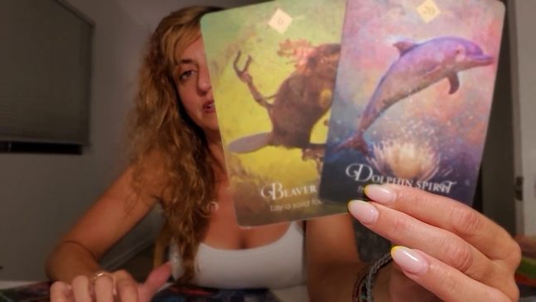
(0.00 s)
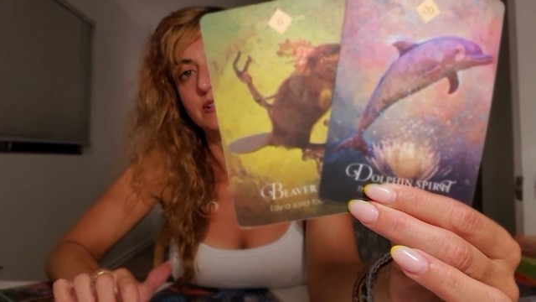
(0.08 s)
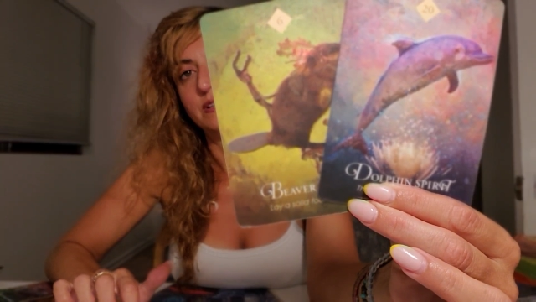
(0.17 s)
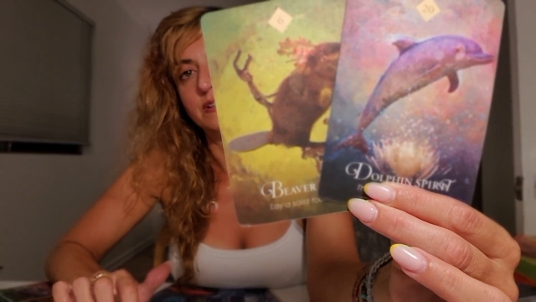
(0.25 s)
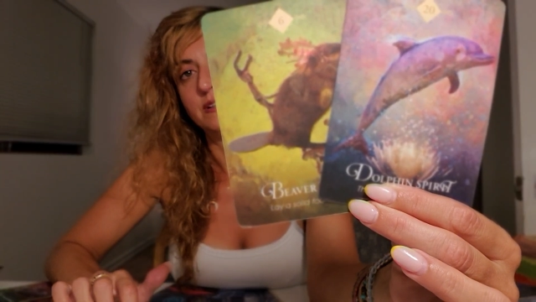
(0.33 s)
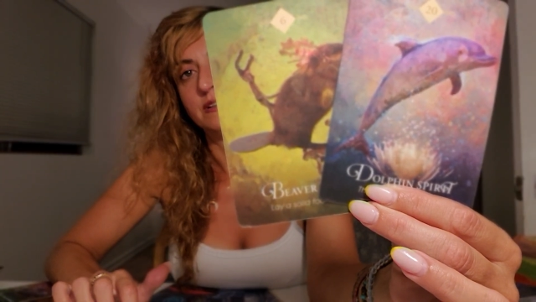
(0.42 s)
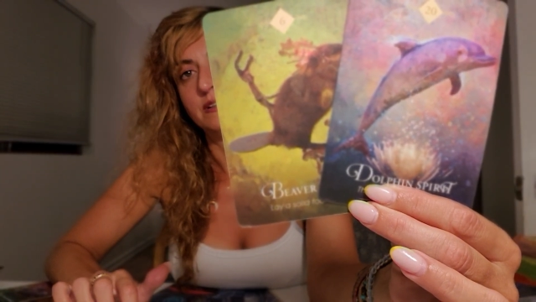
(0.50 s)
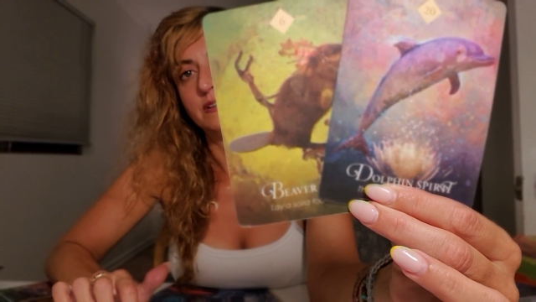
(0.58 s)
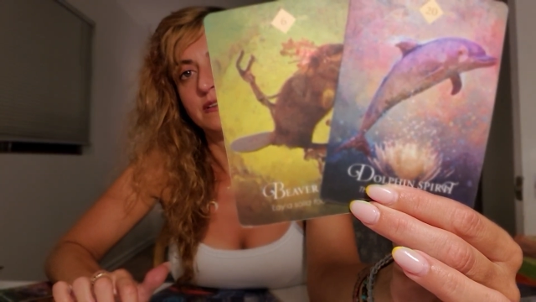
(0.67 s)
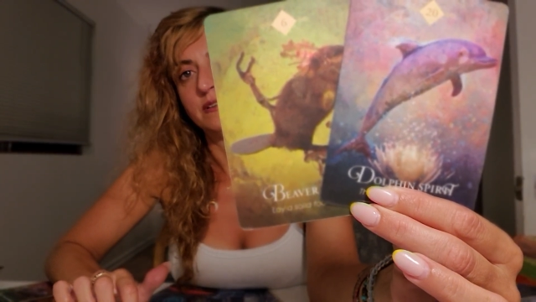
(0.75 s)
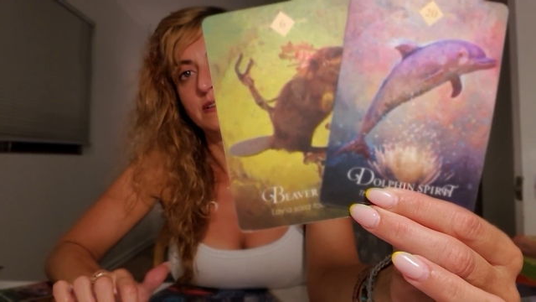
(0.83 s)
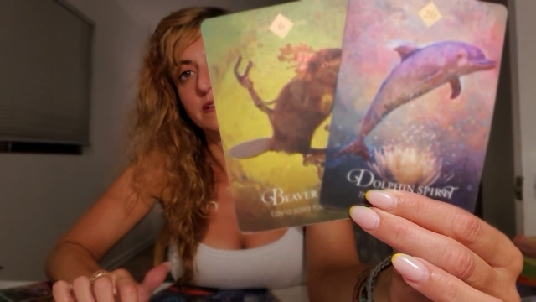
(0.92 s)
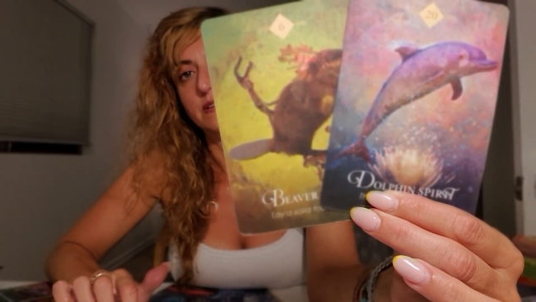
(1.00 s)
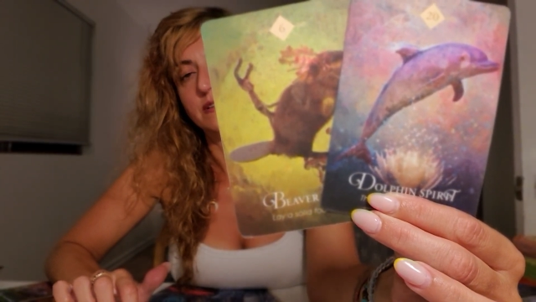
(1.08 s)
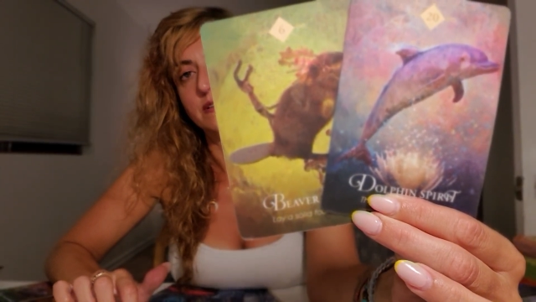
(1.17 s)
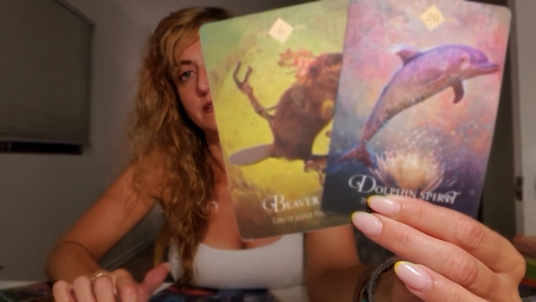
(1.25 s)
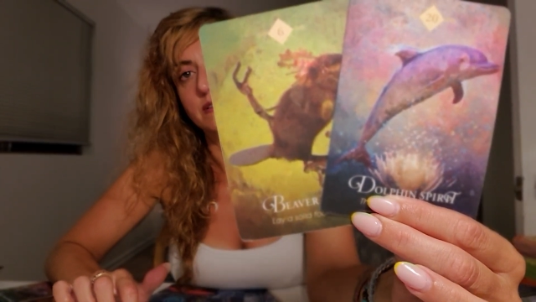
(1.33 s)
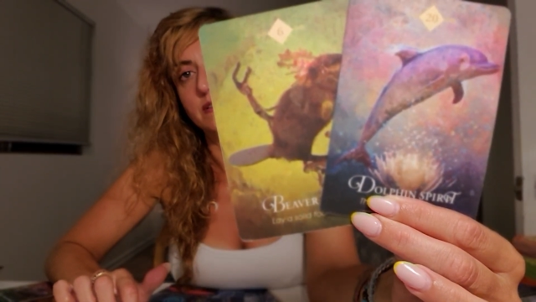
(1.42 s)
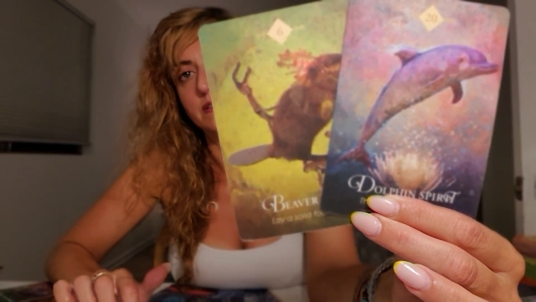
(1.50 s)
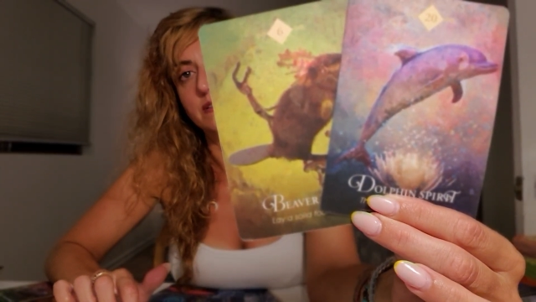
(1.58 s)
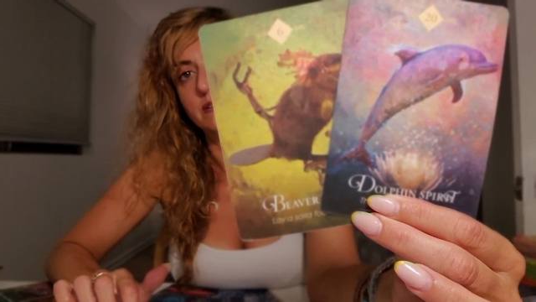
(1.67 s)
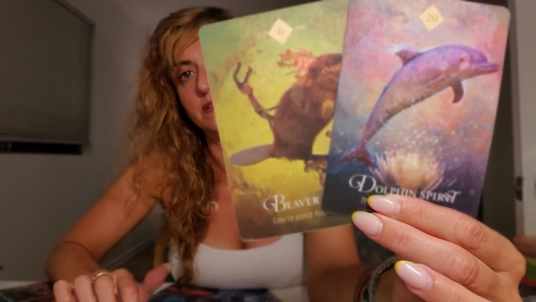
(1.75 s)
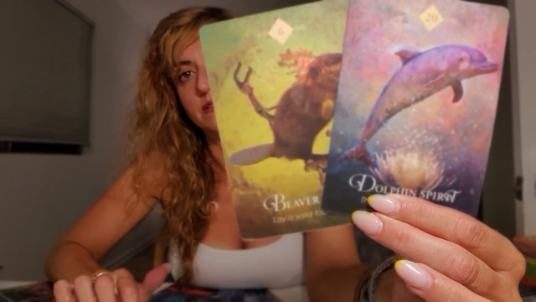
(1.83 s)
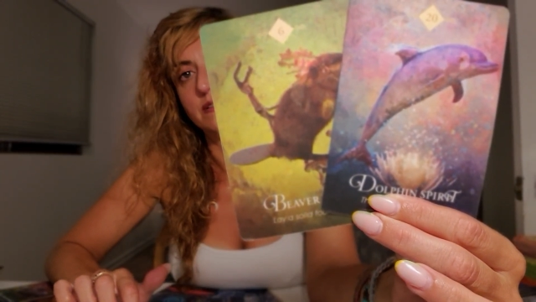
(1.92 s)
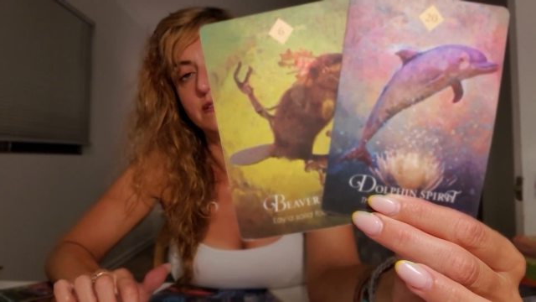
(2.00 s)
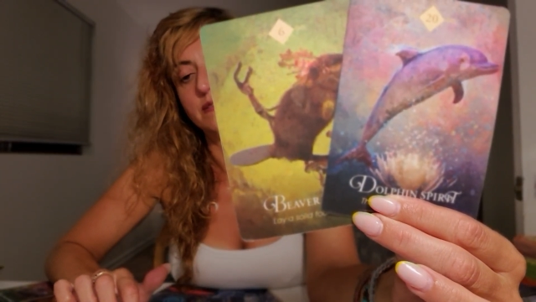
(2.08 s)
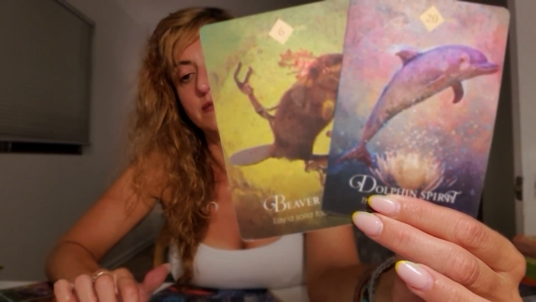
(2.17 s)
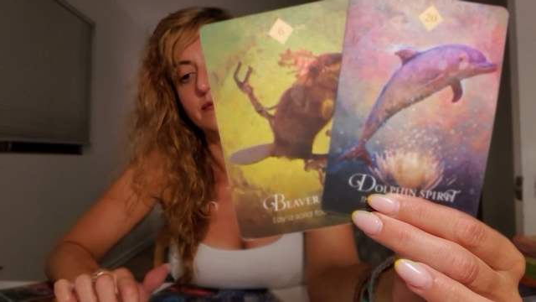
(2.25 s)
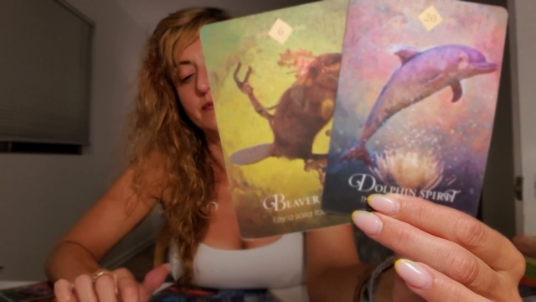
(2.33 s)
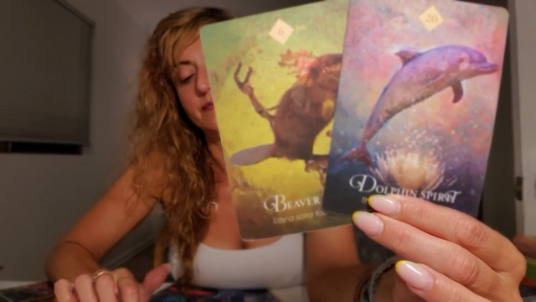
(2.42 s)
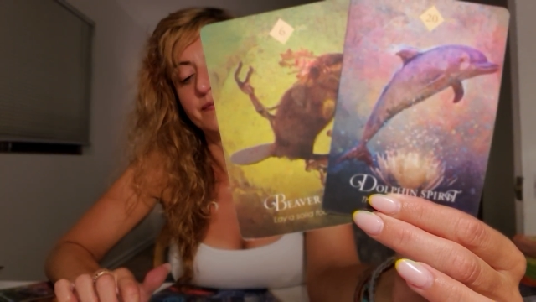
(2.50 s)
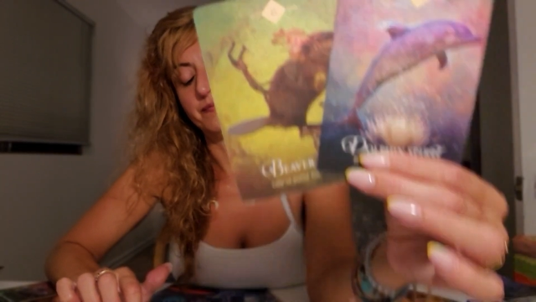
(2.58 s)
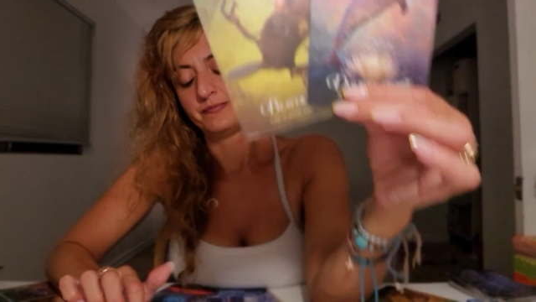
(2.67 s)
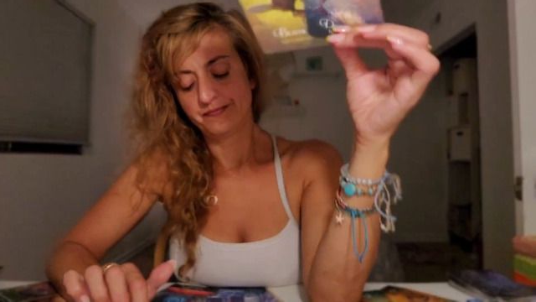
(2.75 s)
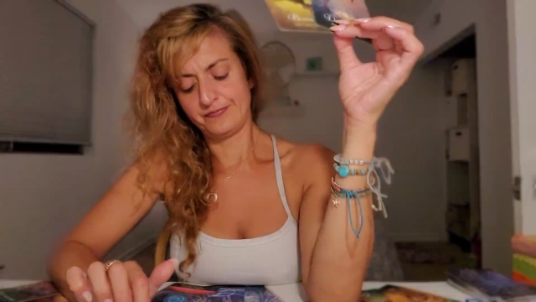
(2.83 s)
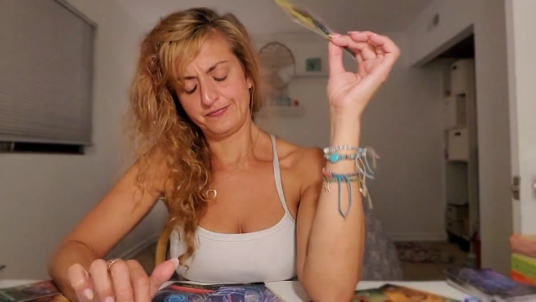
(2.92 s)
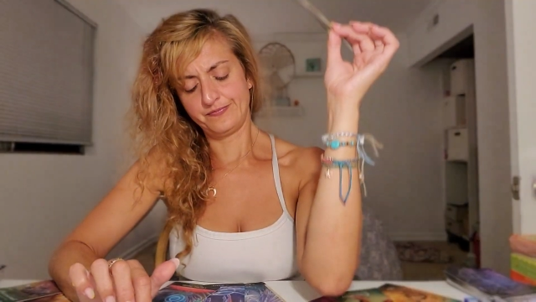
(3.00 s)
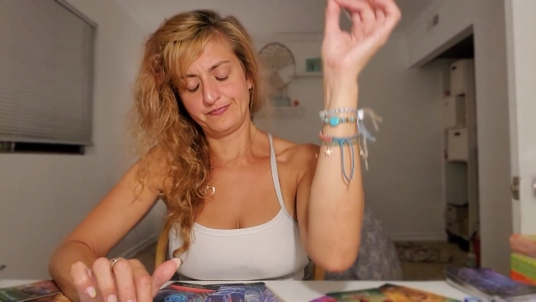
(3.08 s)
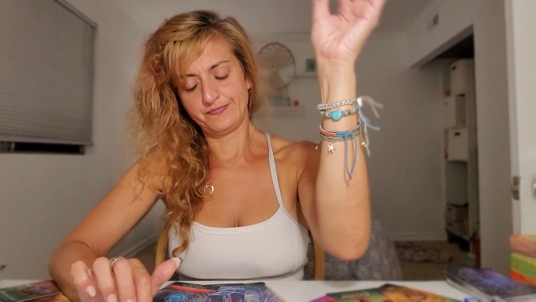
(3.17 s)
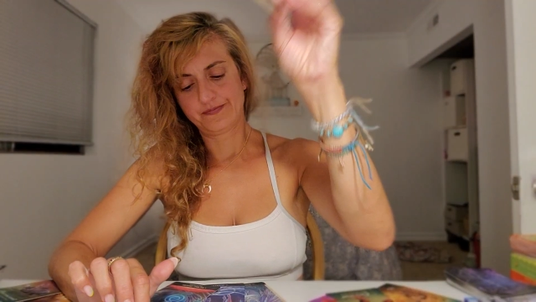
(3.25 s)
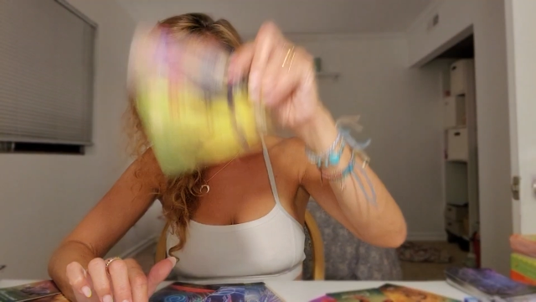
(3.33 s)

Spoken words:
(silence)